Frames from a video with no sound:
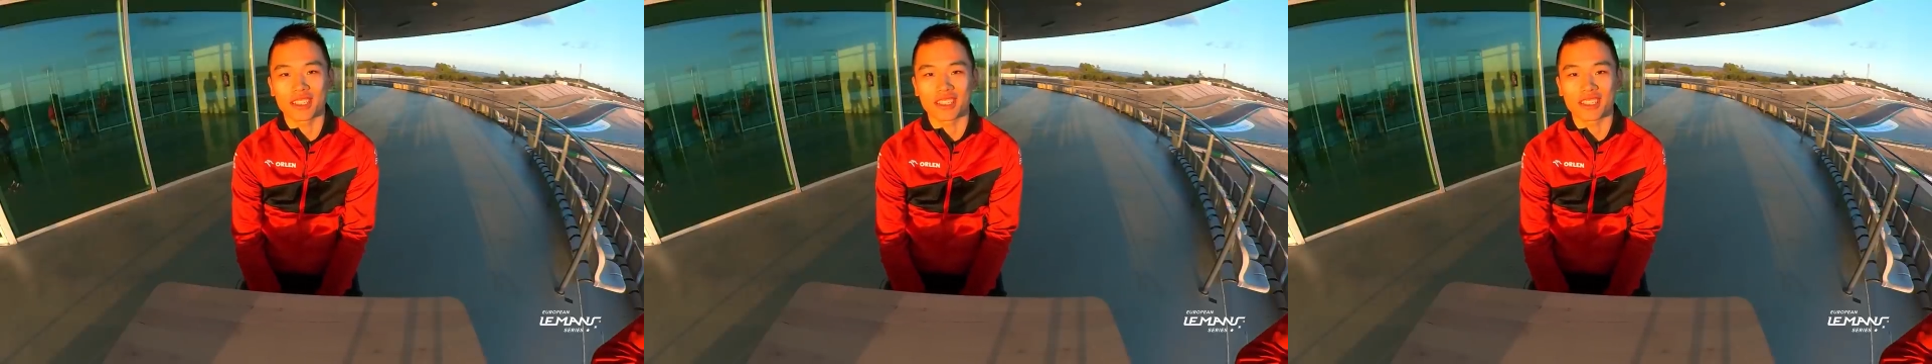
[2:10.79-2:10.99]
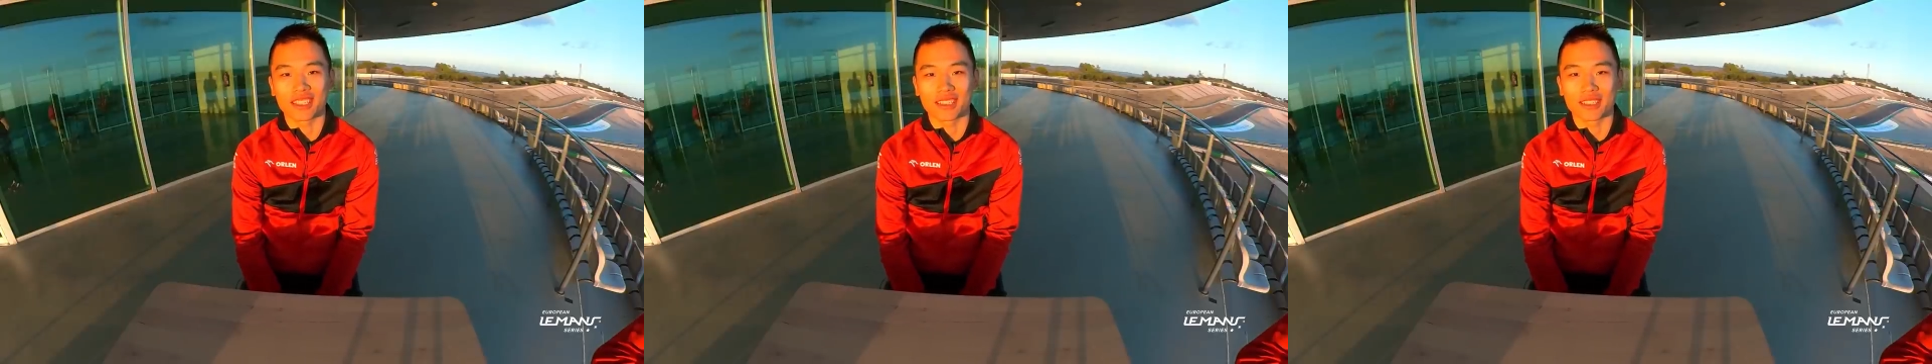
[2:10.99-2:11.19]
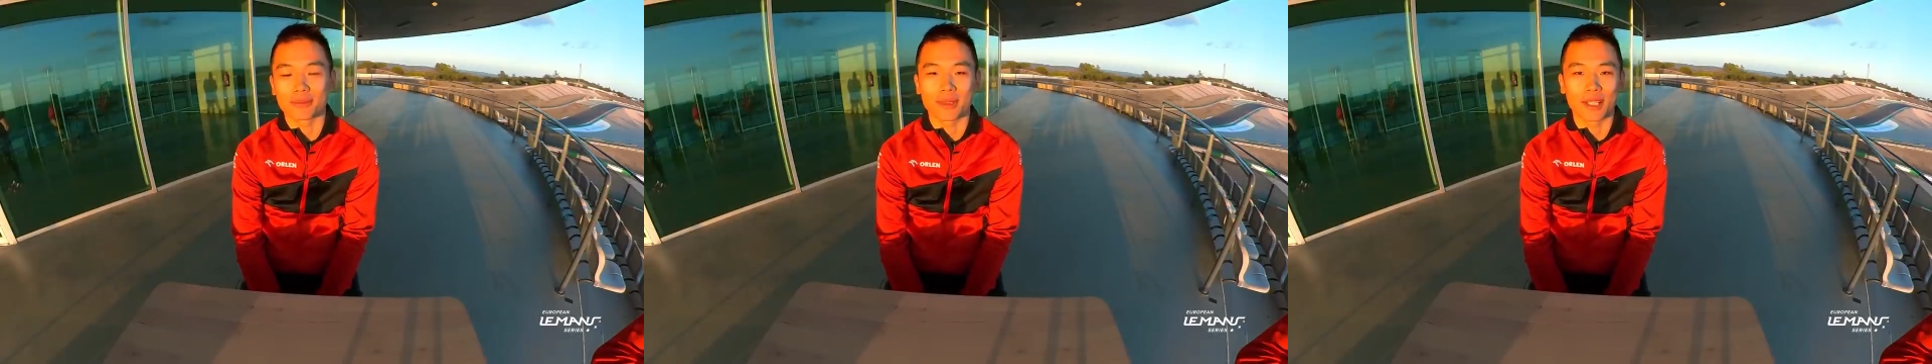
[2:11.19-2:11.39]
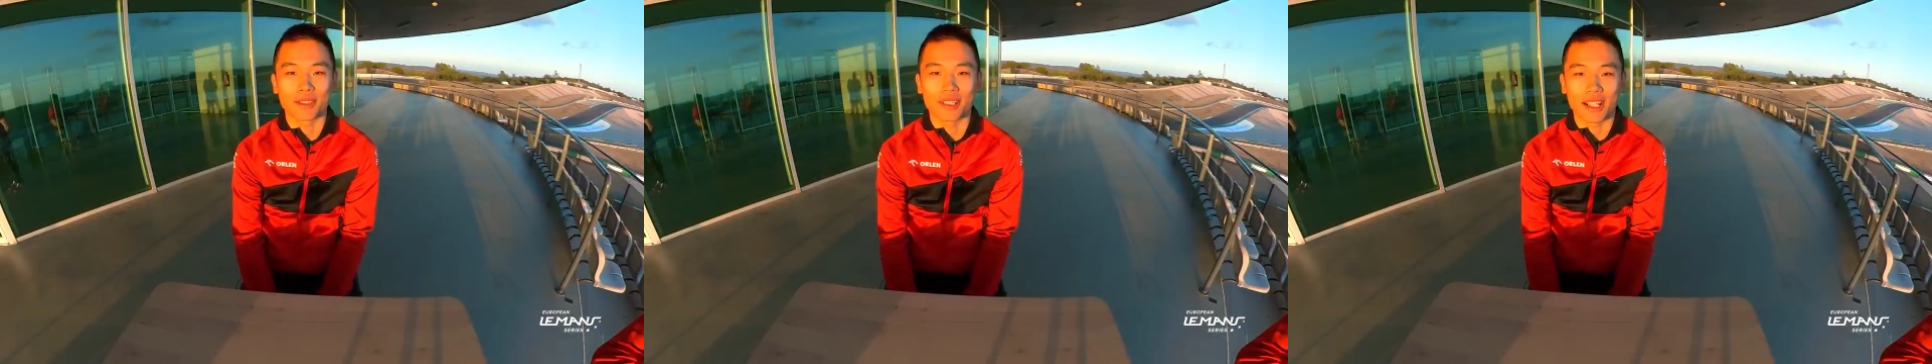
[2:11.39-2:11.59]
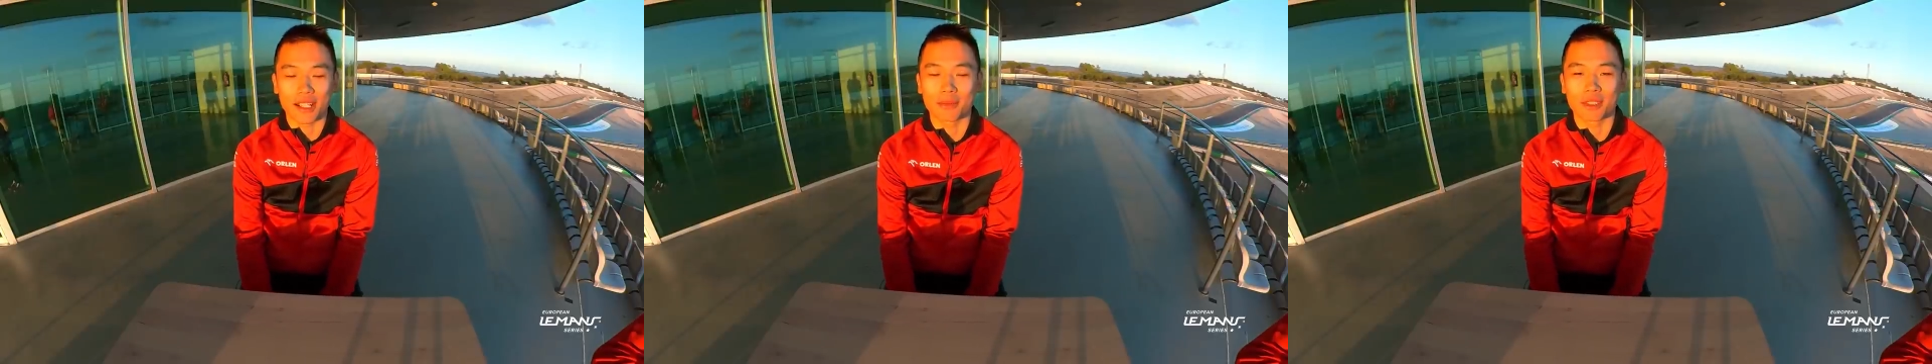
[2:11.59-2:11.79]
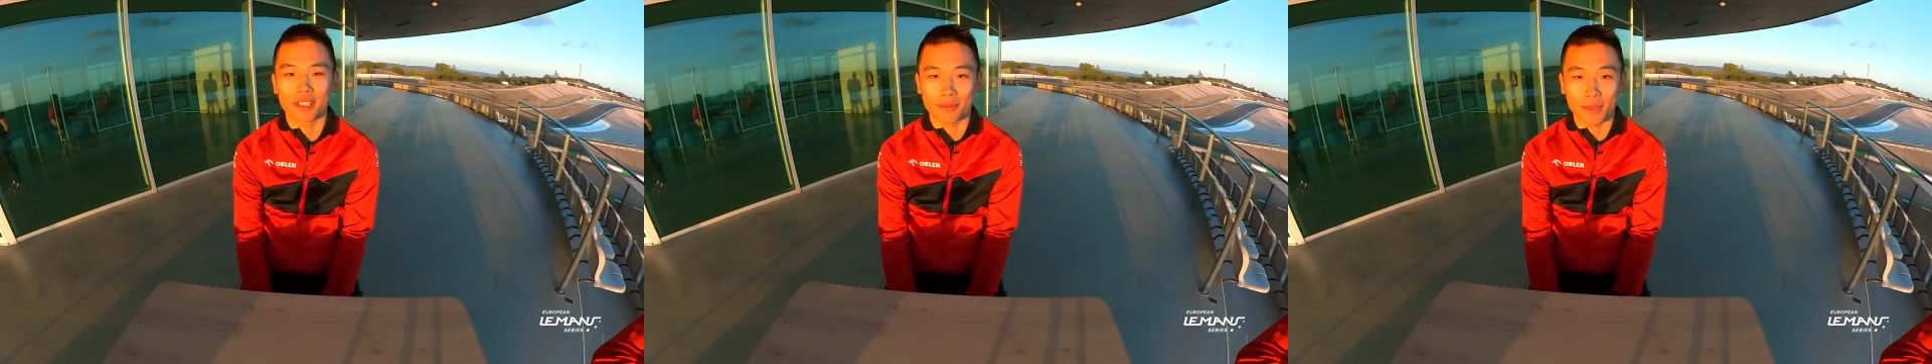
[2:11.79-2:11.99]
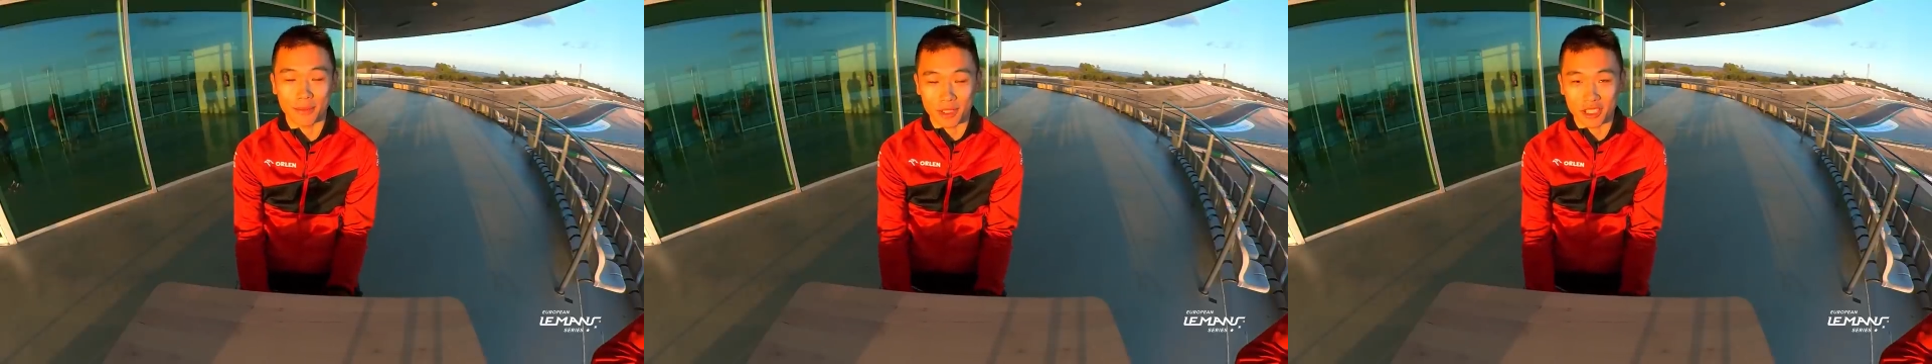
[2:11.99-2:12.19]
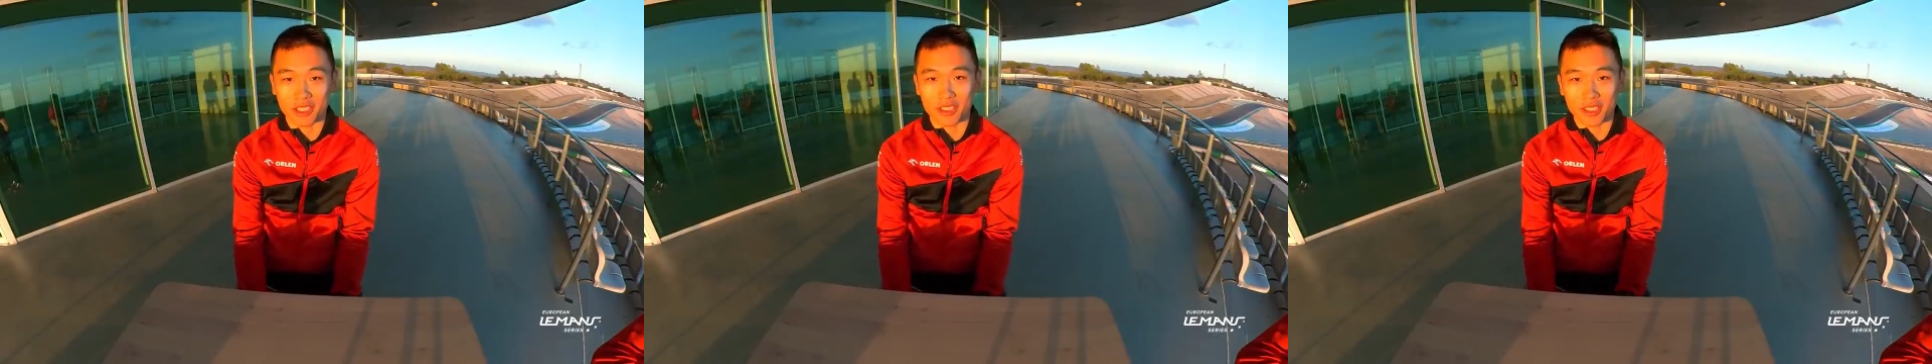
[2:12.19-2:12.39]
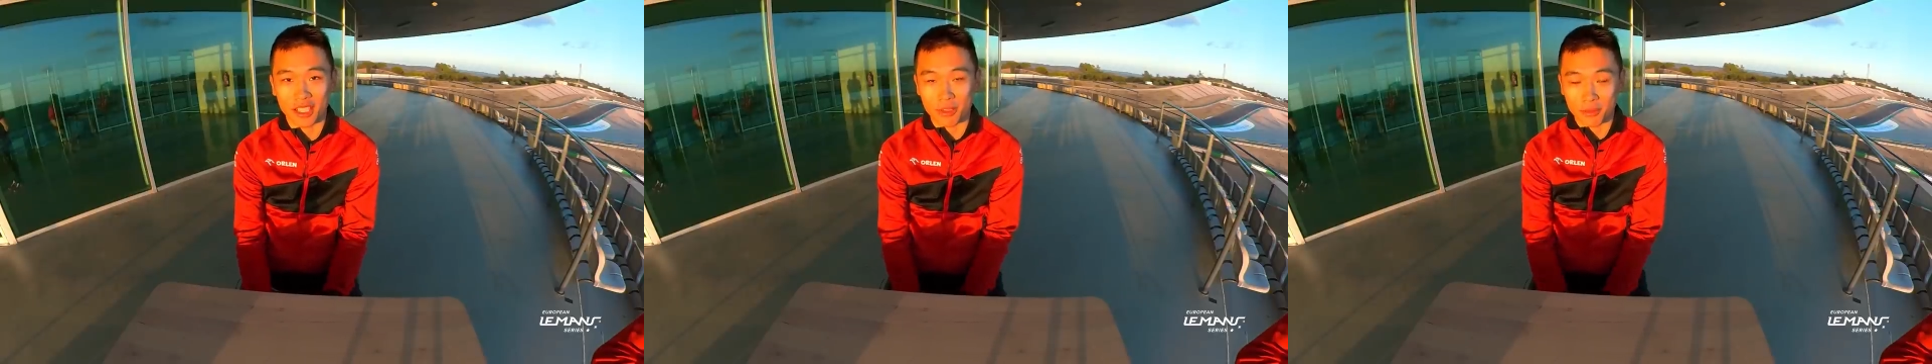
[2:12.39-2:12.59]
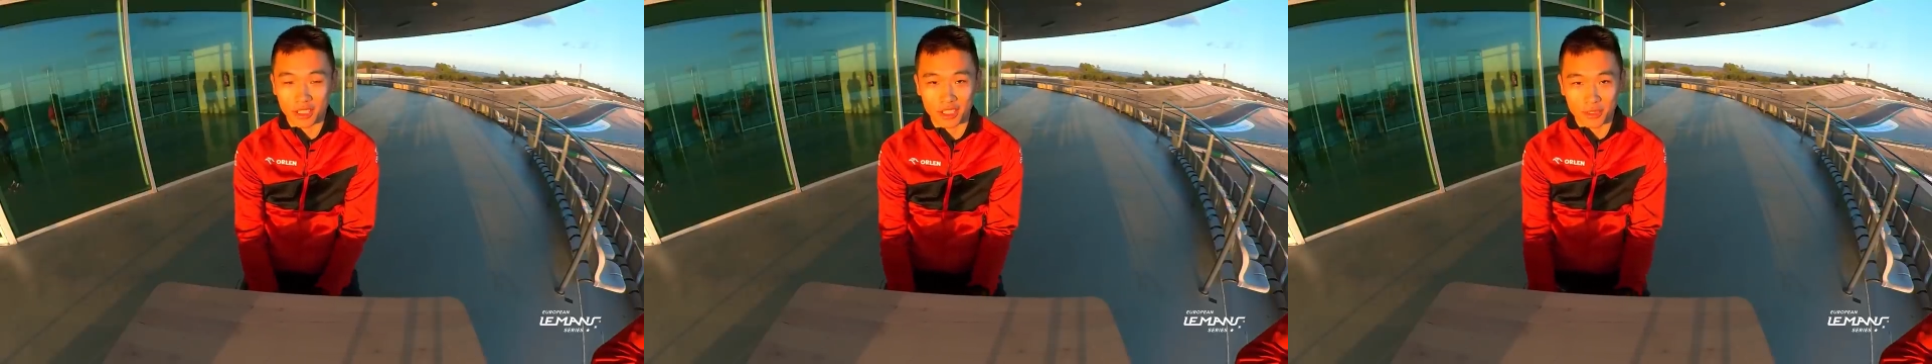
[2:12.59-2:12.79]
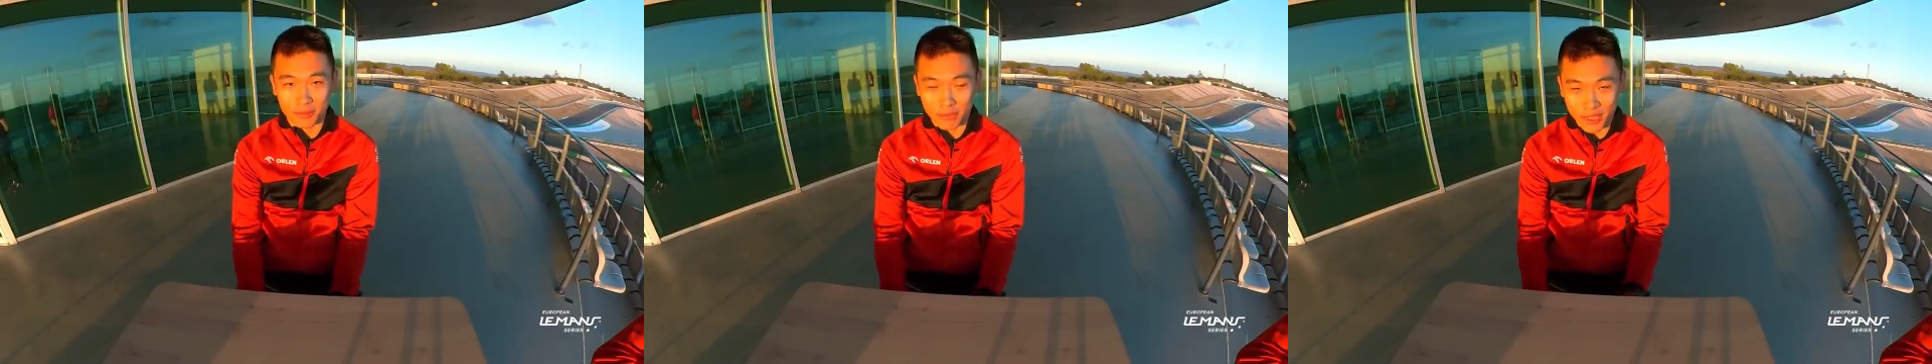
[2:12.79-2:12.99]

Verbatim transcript: Uh, my, I, my managed, I win,